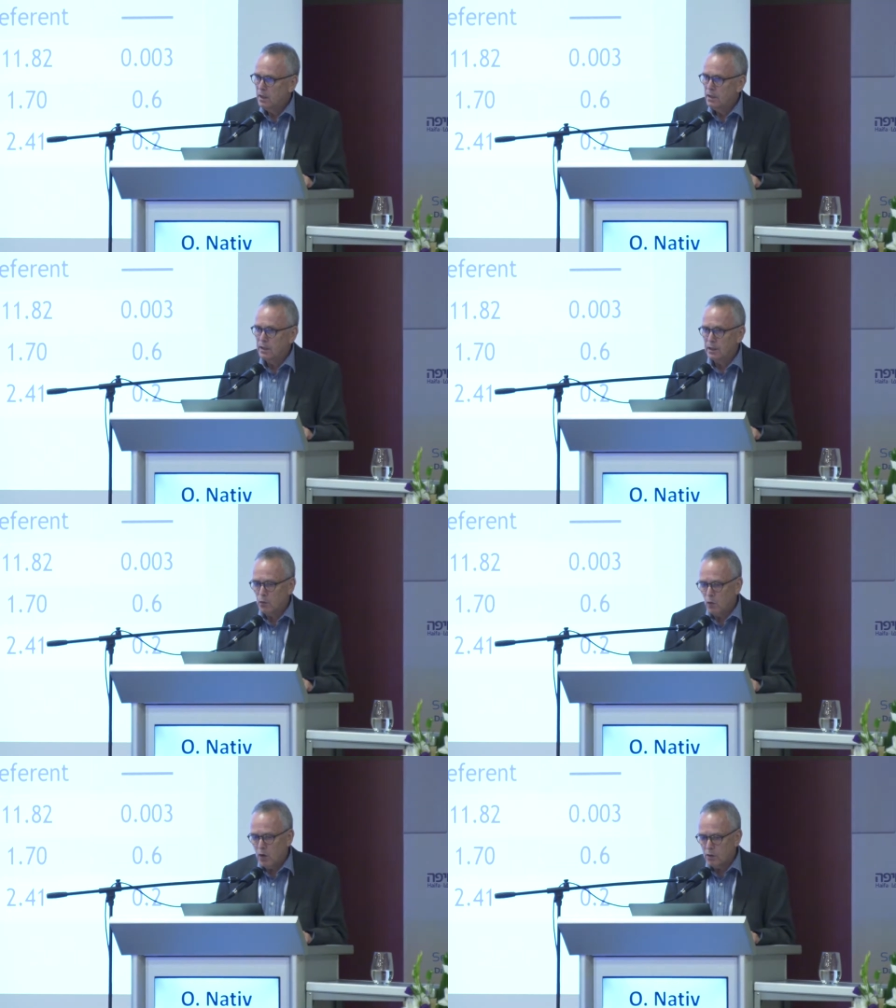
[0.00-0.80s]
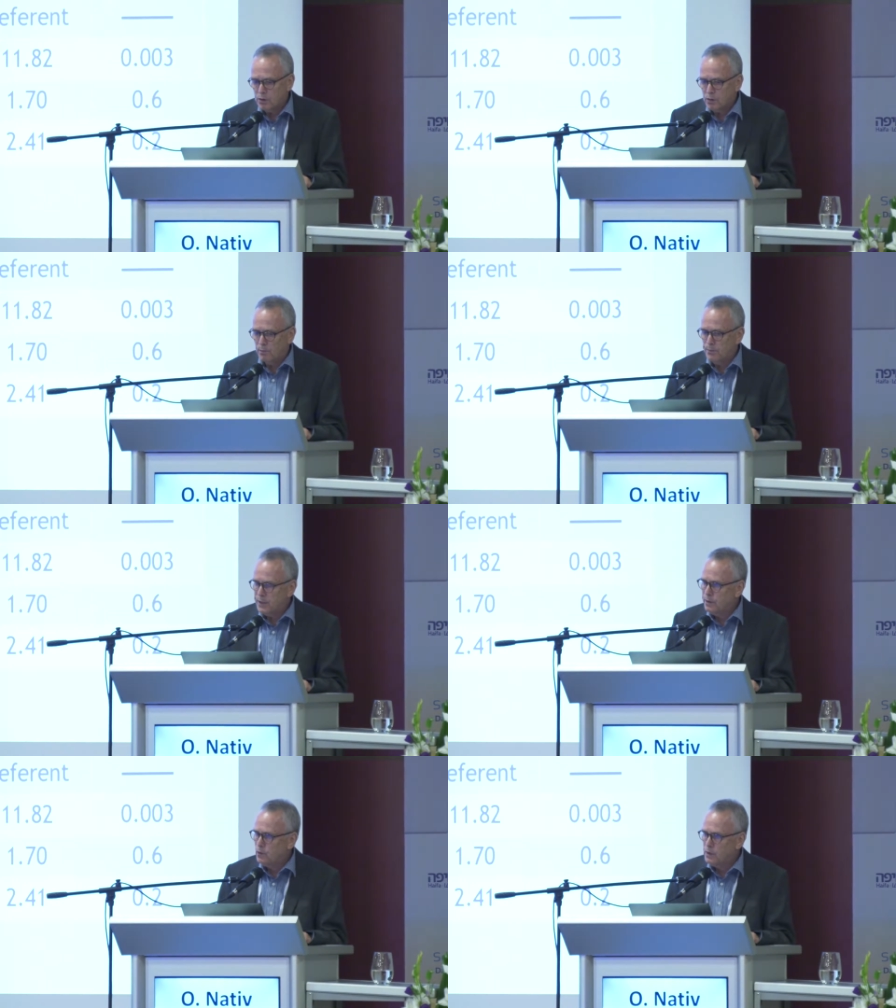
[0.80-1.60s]
did worse
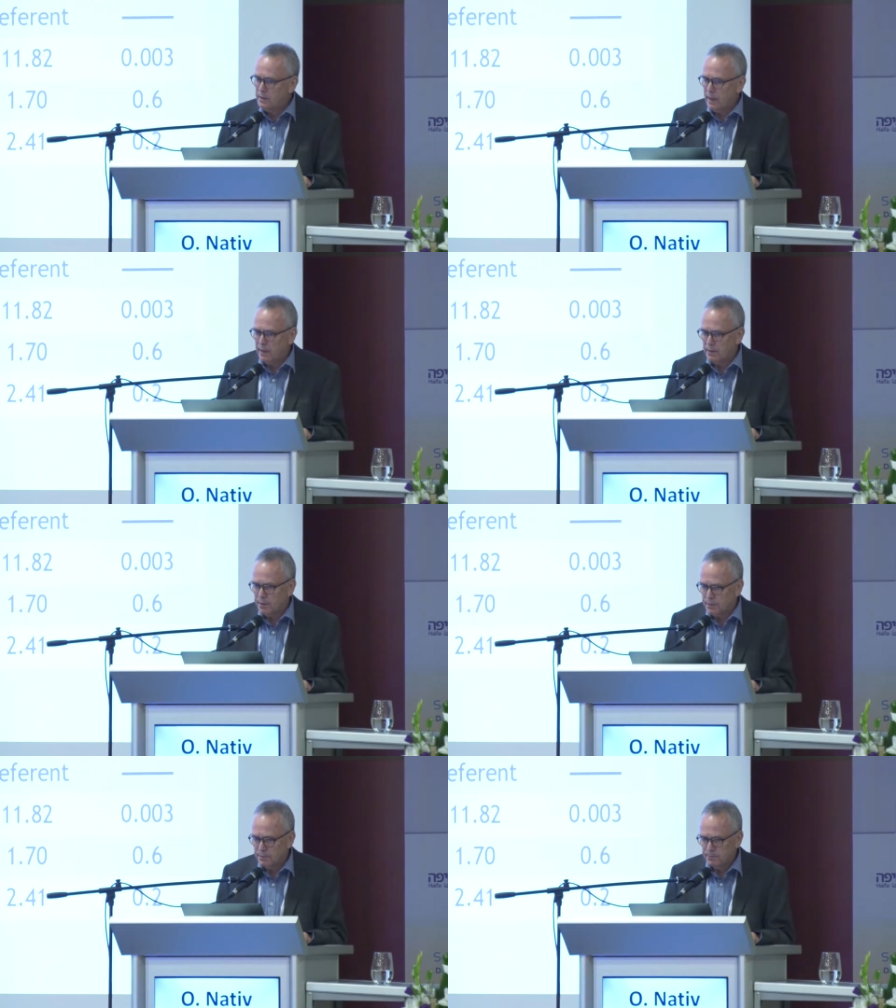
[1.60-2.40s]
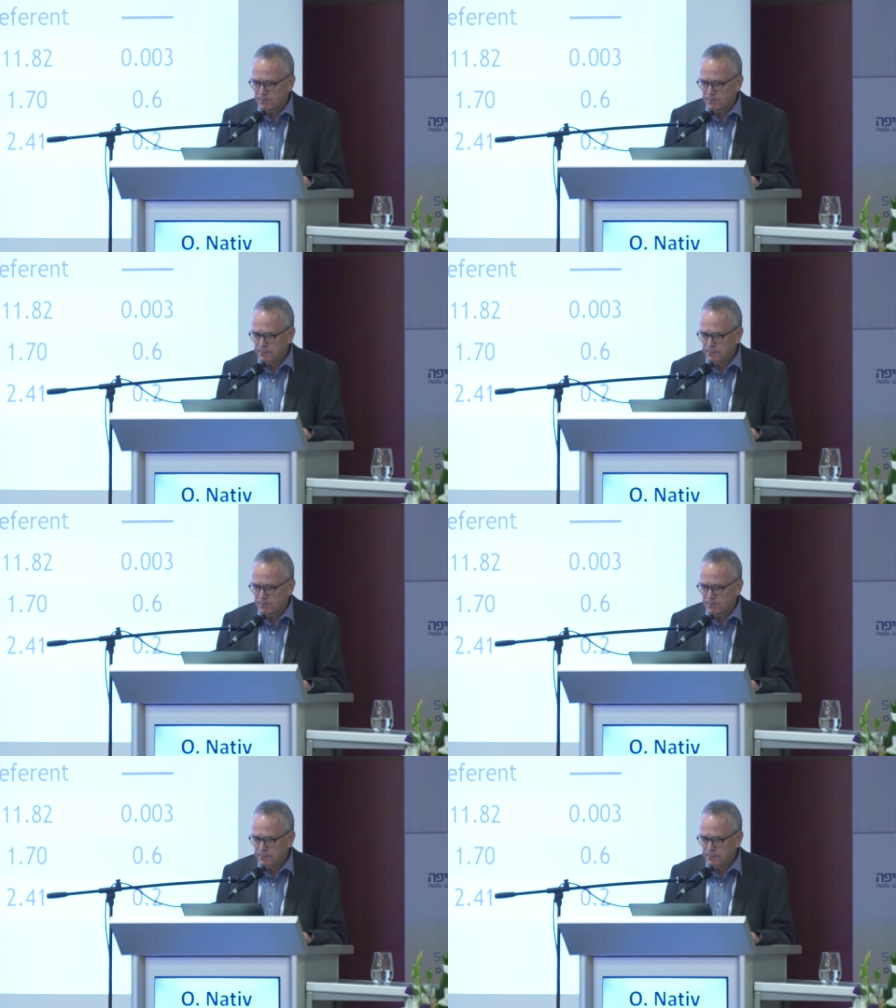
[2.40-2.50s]
compared with the other.